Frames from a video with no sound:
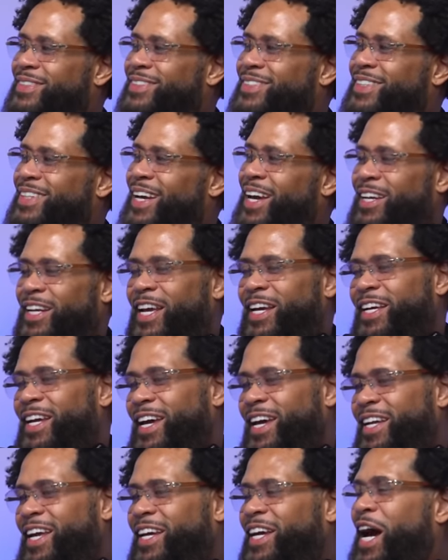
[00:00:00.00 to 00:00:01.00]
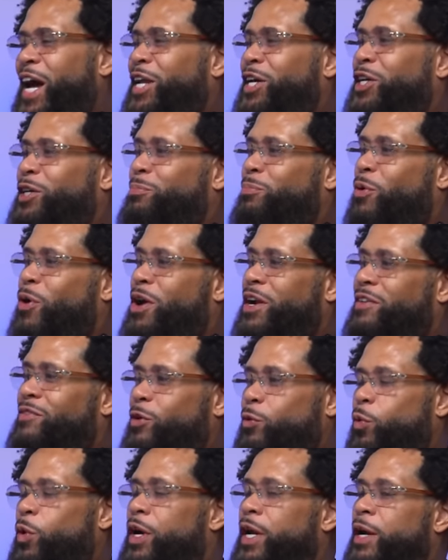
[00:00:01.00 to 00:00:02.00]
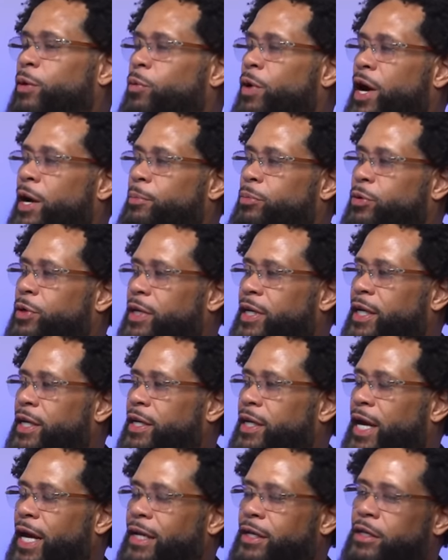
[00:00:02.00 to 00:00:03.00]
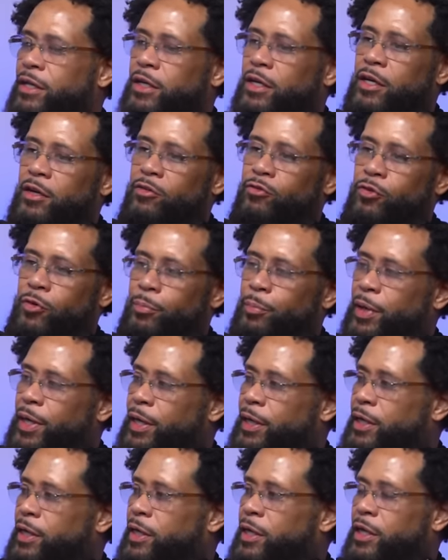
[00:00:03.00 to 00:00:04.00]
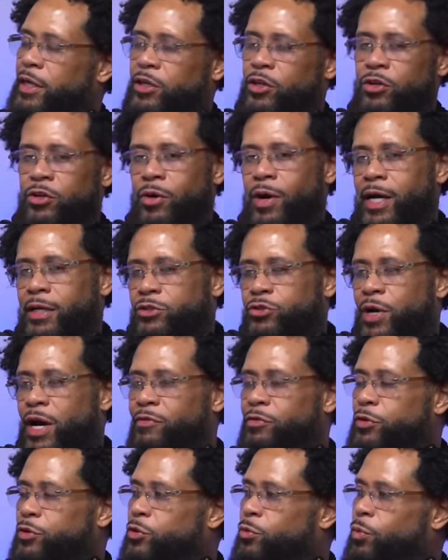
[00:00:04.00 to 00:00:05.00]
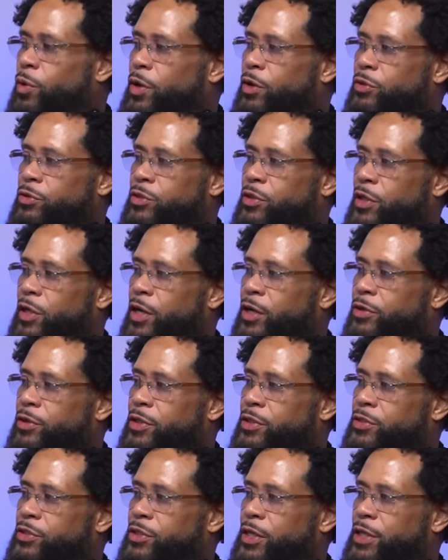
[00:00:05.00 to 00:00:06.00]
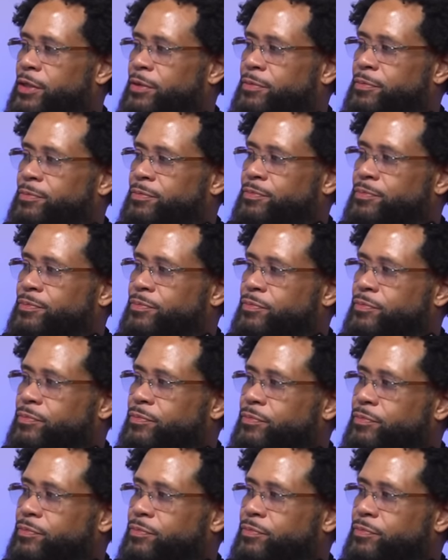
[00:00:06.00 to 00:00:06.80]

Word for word: and they and they got a good part of it where they were able to get it at. For me, you know, I traveled the world to learn this shit. Mm.